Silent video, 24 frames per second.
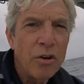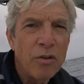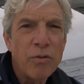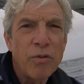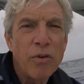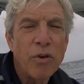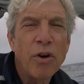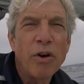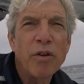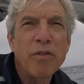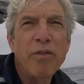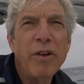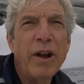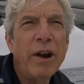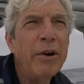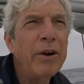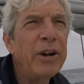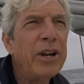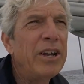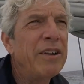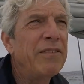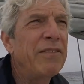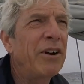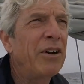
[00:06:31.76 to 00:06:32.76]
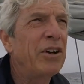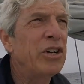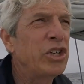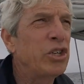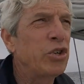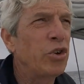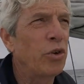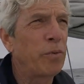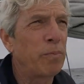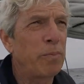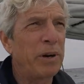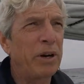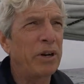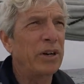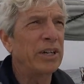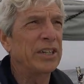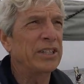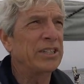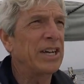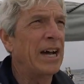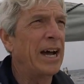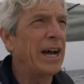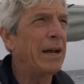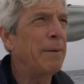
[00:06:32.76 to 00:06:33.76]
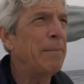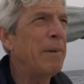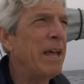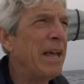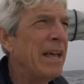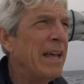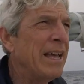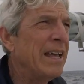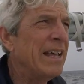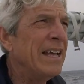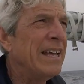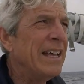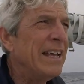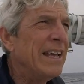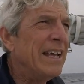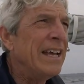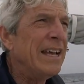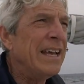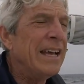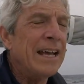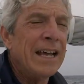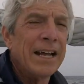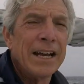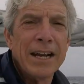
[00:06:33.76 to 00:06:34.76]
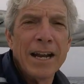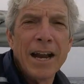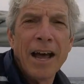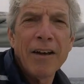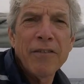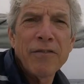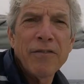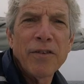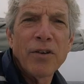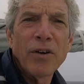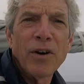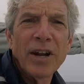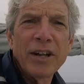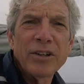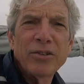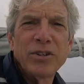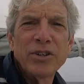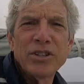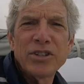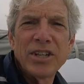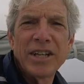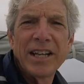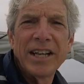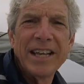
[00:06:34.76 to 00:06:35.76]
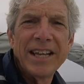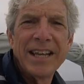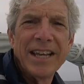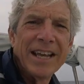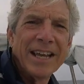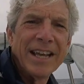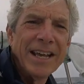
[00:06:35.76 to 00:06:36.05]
for a very, very short period of time. Not for electricity,